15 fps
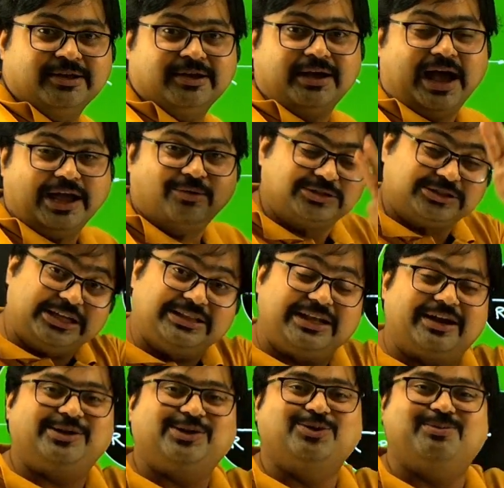I would say there
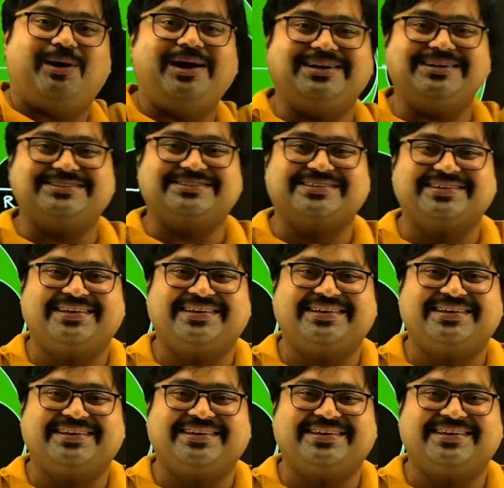are two bodies.